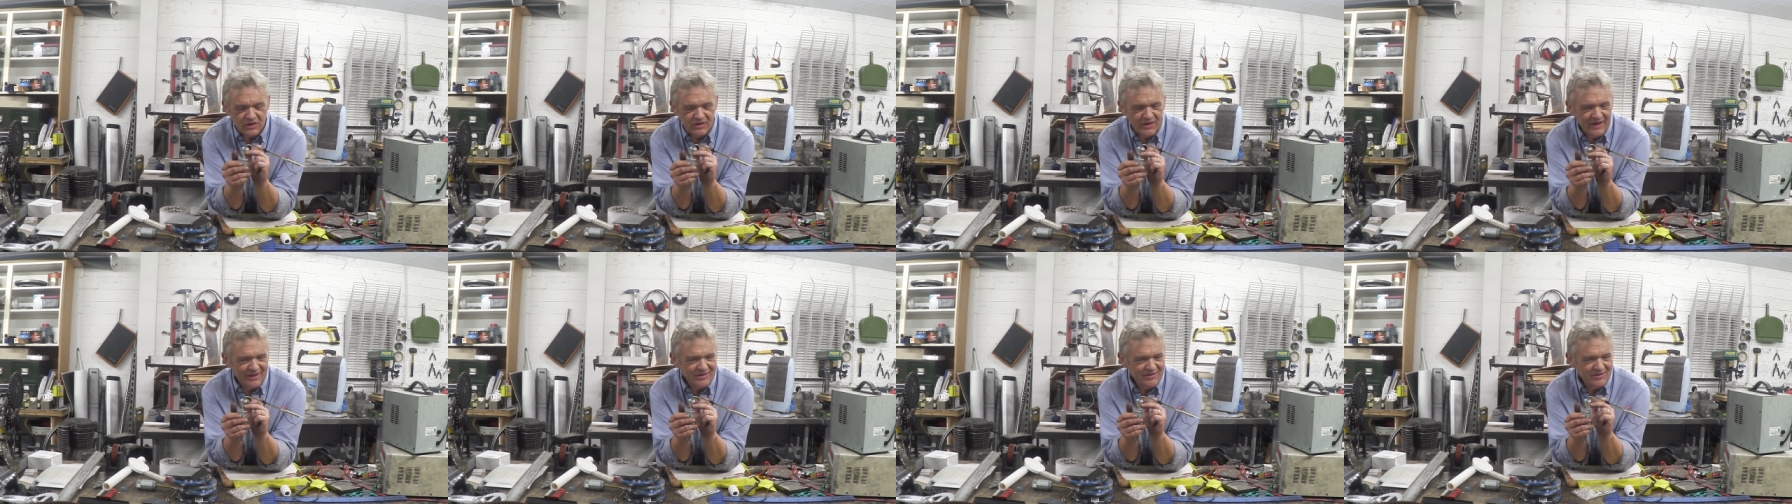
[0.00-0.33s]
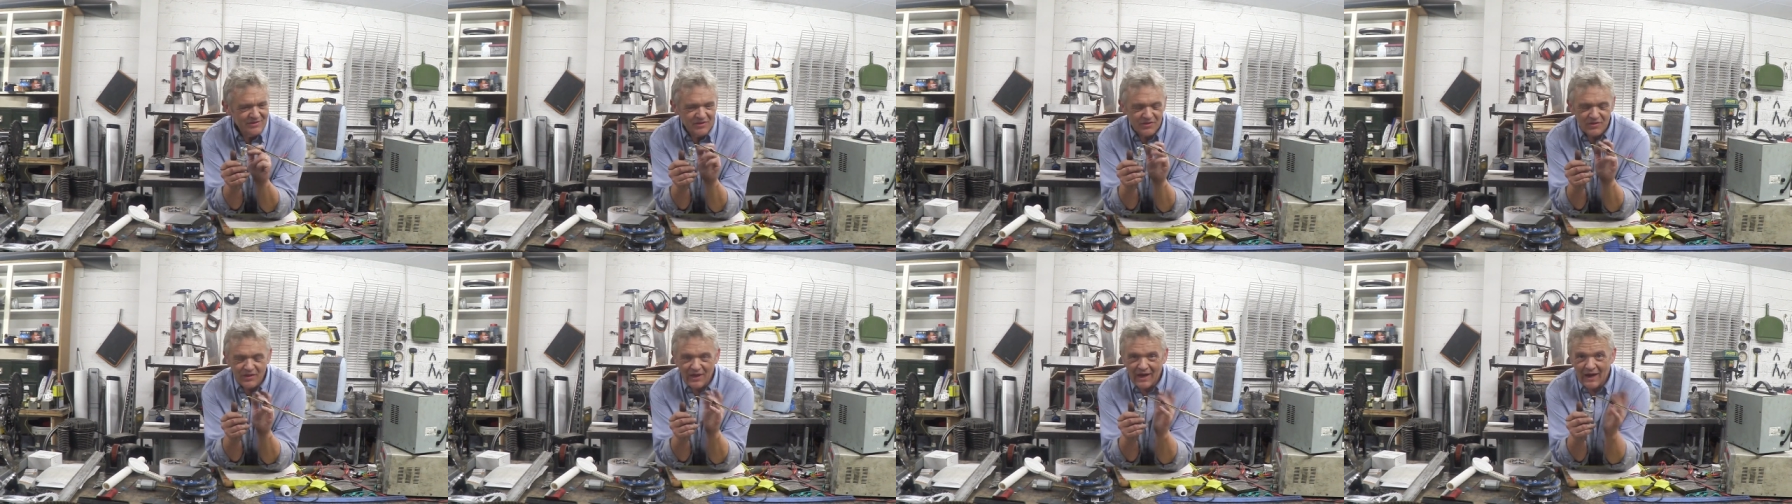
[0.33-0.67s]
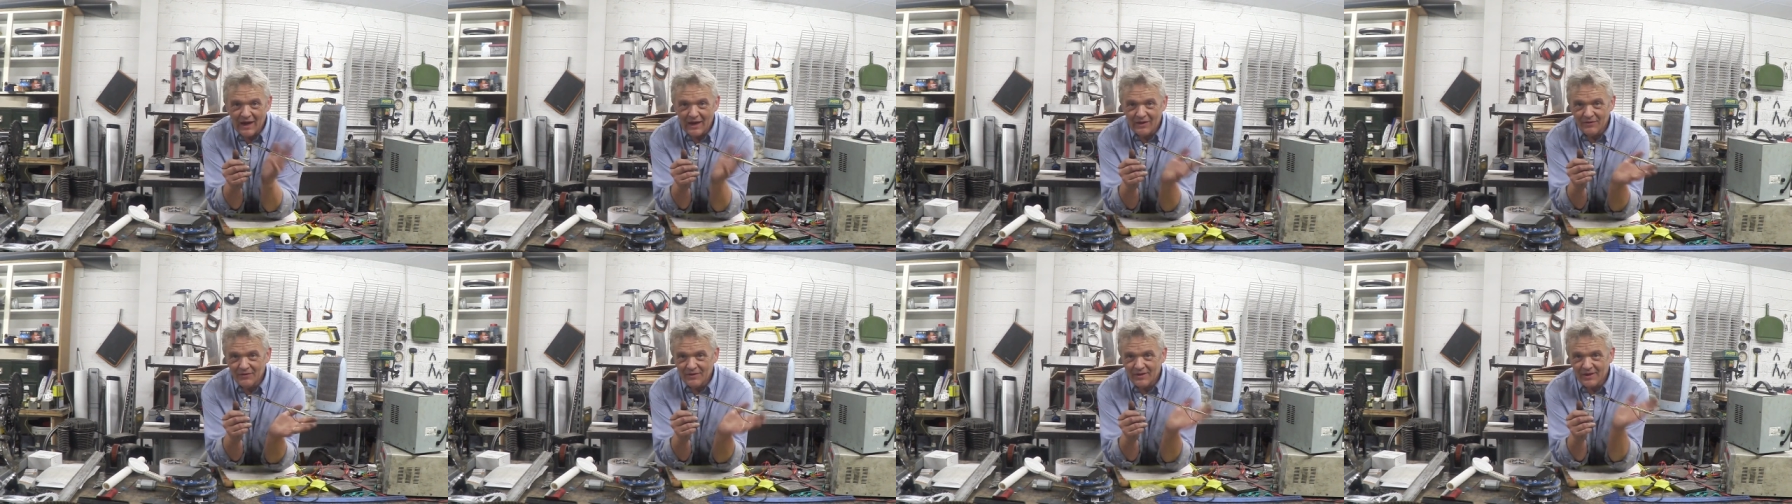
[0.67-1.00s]
connect it to
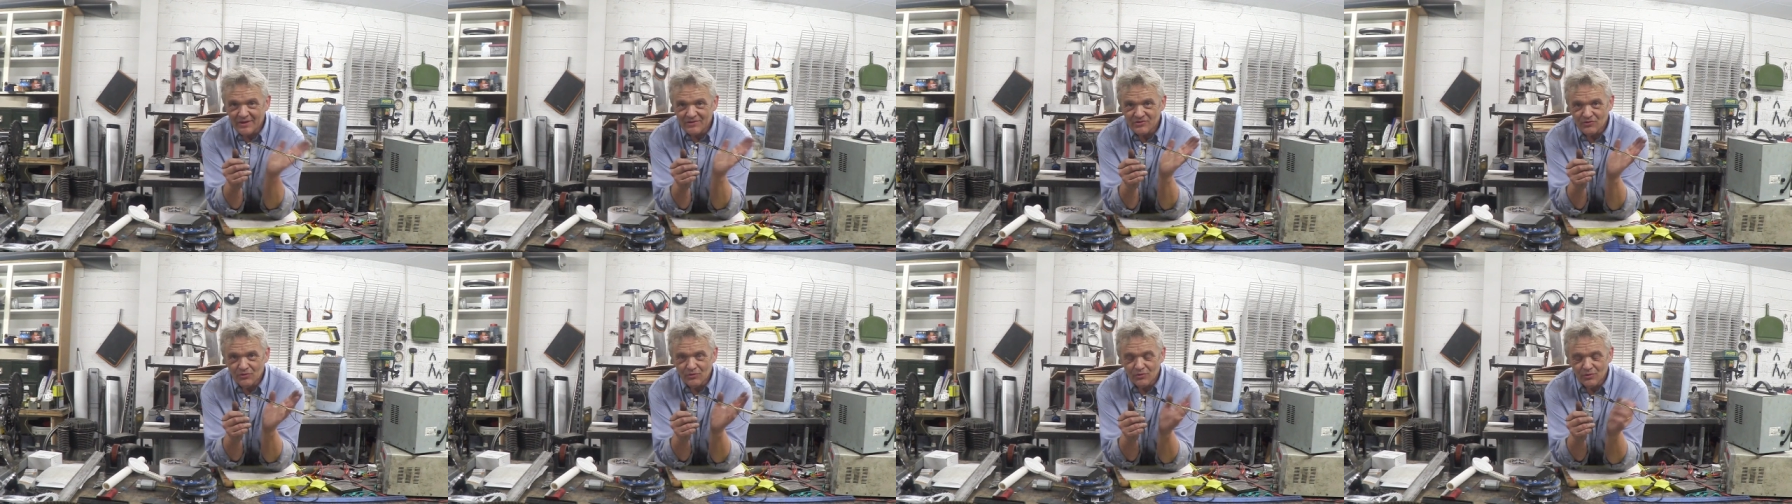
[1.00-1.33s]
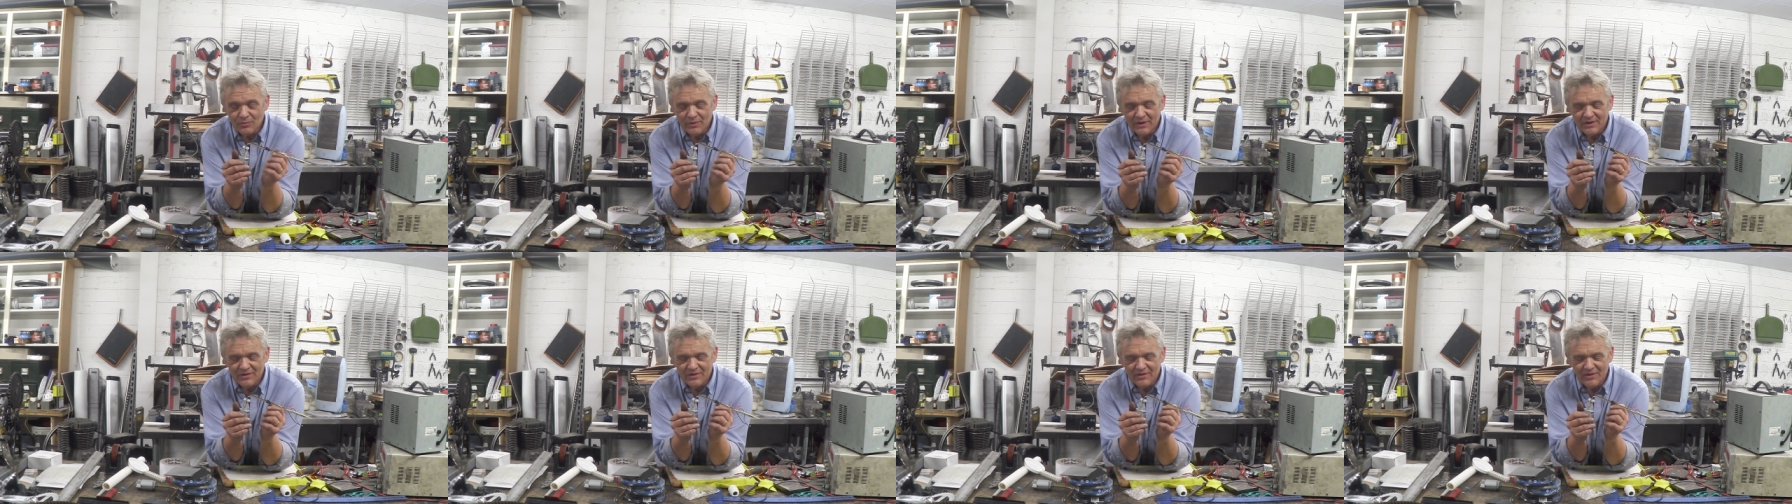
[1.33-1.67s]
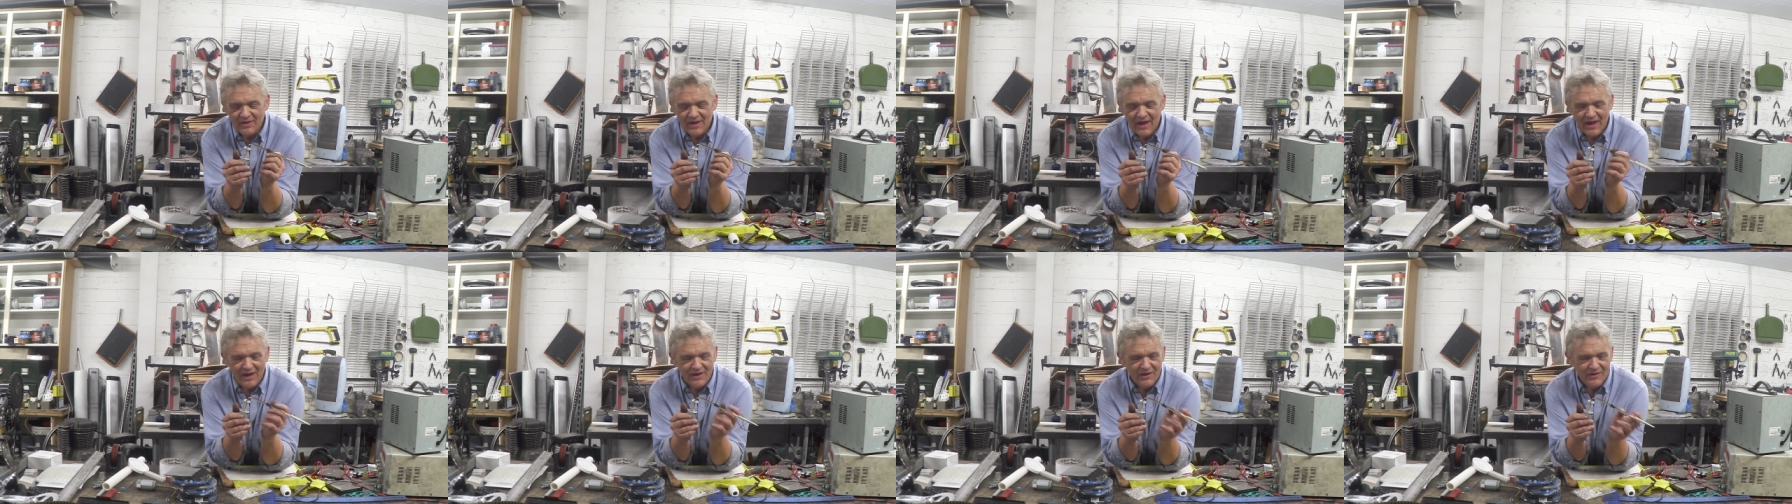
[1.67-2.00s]
there, it gets all the way to
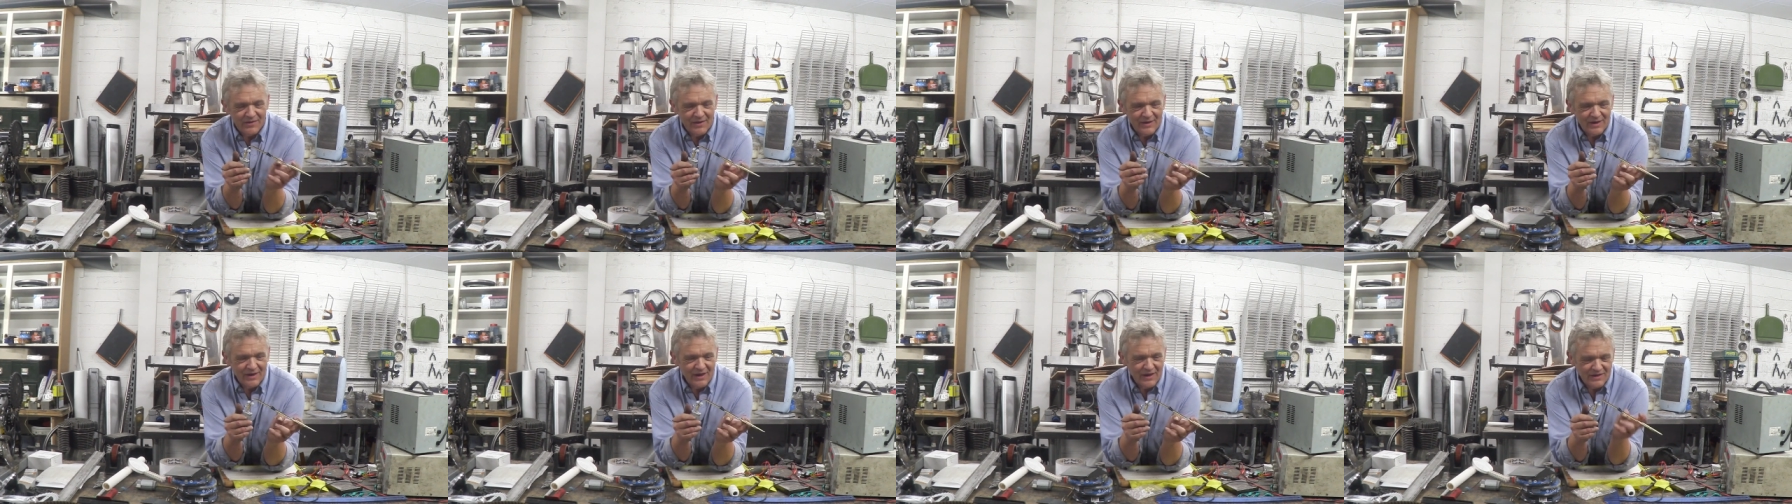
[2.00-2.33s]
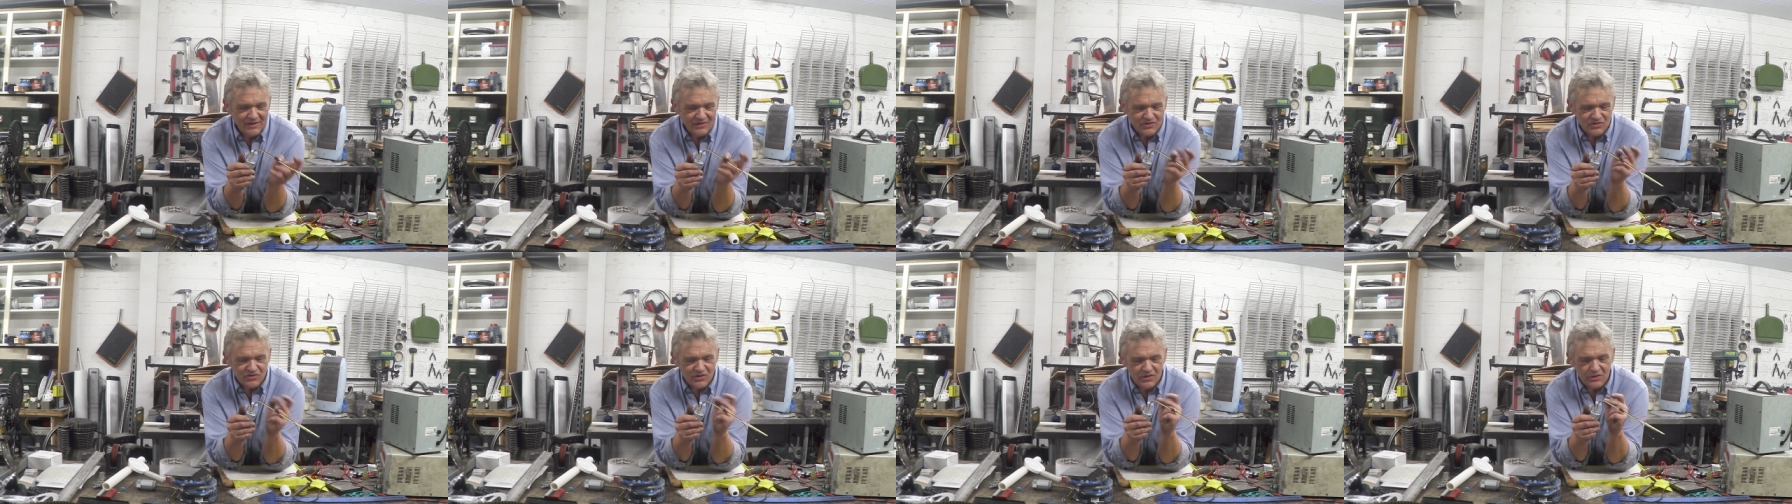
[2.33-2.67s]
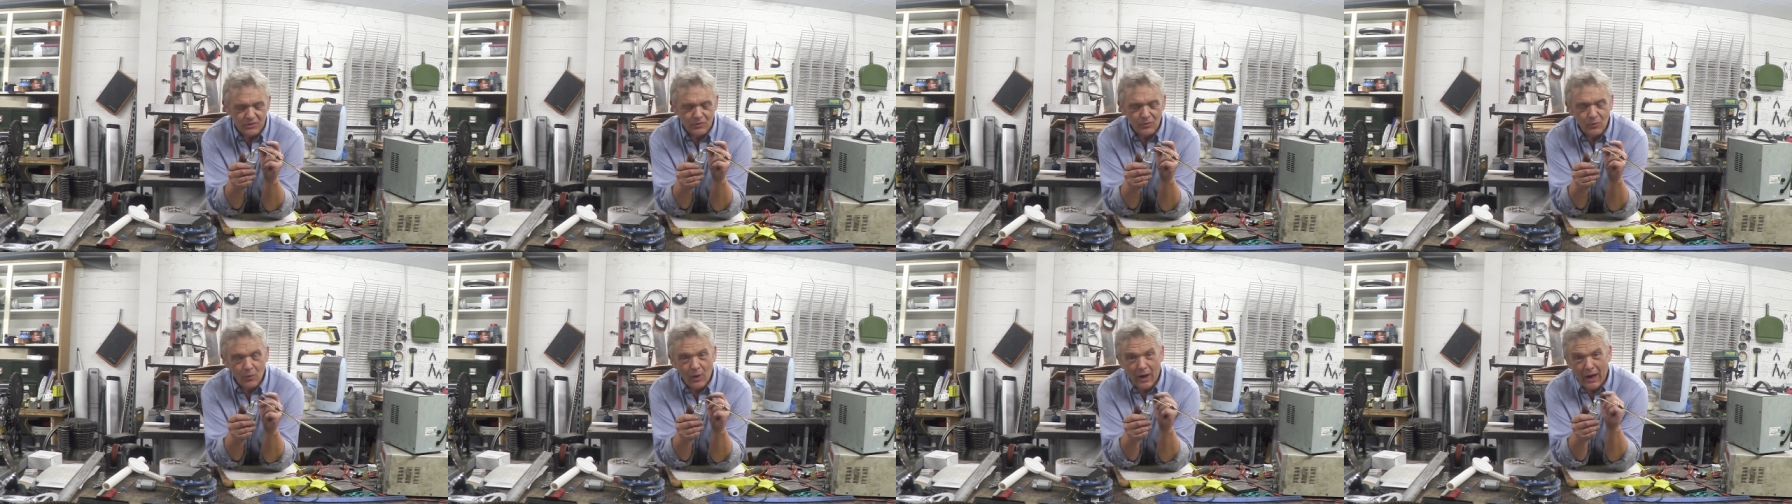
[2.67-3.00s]
the end, and then lay in a
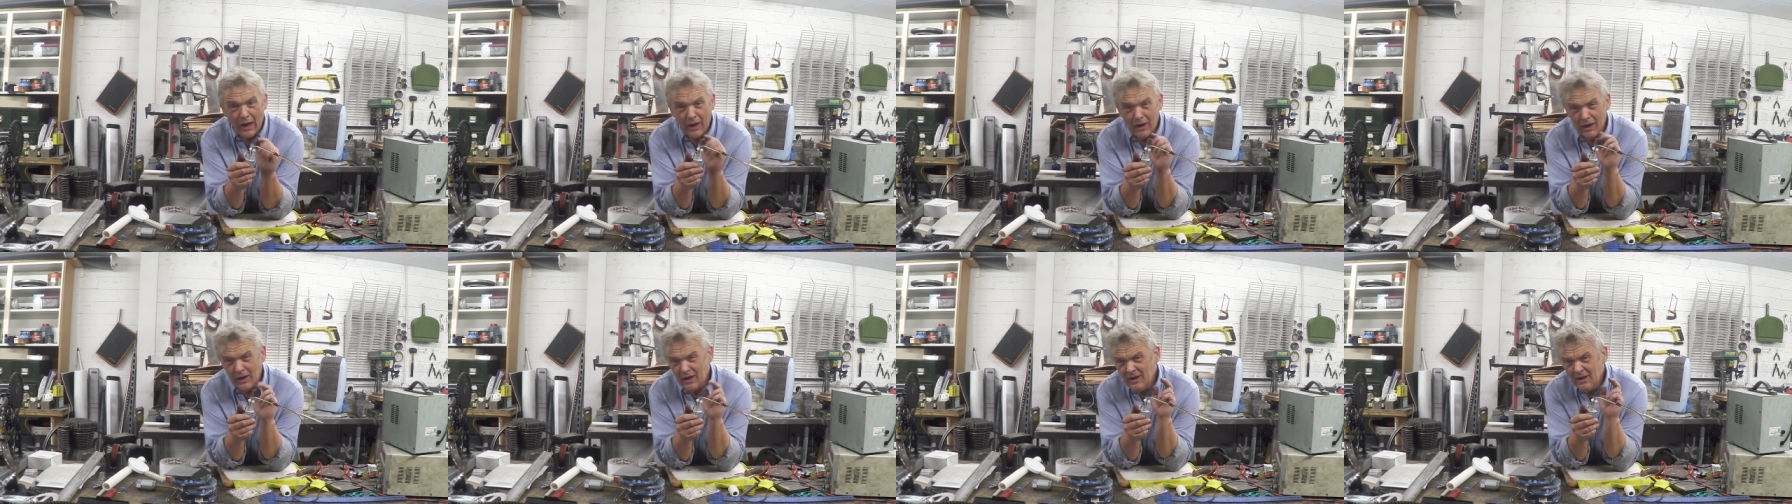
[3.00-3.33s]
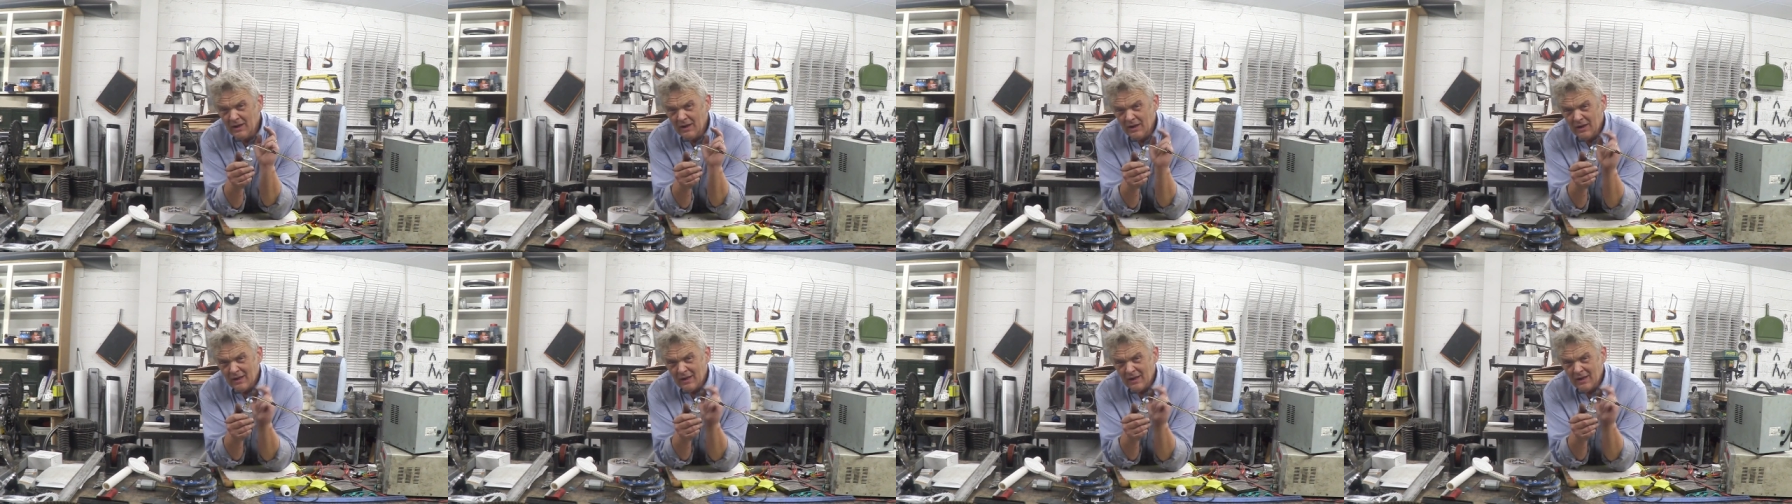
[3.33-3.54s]
single wire,